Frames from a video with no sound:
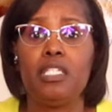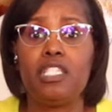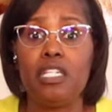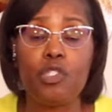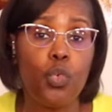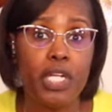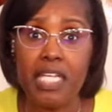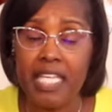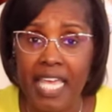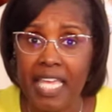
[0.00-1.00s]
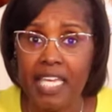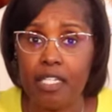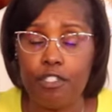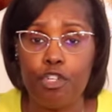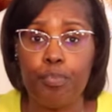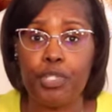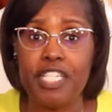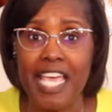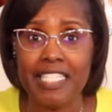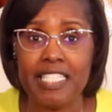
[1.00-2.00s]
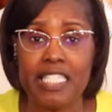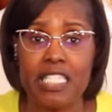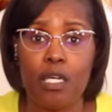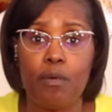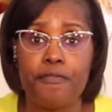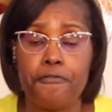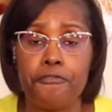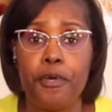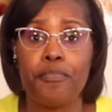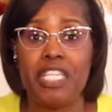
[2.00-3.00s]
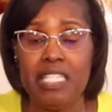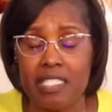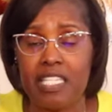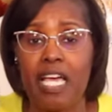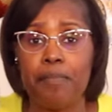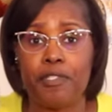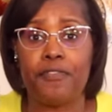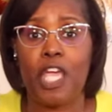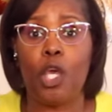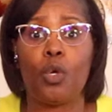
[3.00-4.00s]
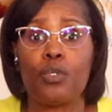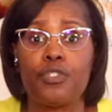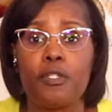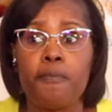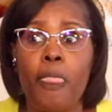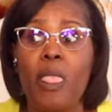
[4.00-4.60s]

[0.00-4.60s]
does what it can to protect itself from these types of errors.